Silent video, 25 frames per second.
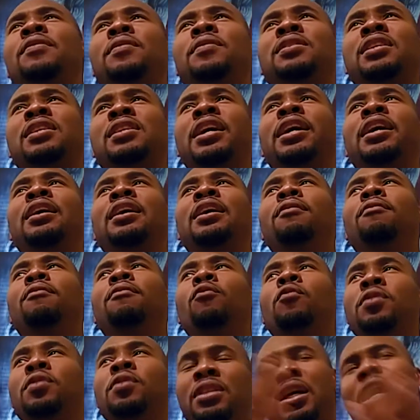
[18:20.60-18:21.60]
was like
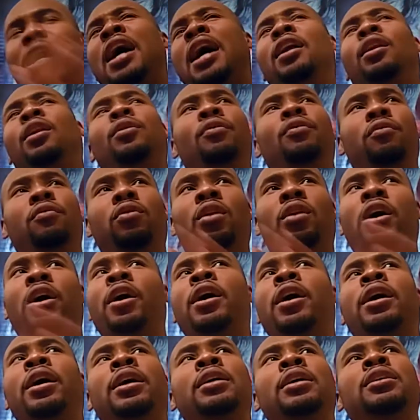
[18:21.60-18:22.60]
I
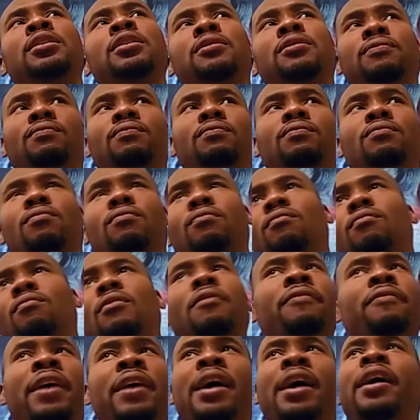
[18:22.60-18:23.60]
learned
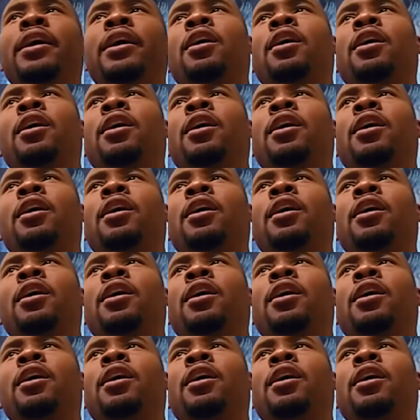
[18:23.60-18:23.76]
very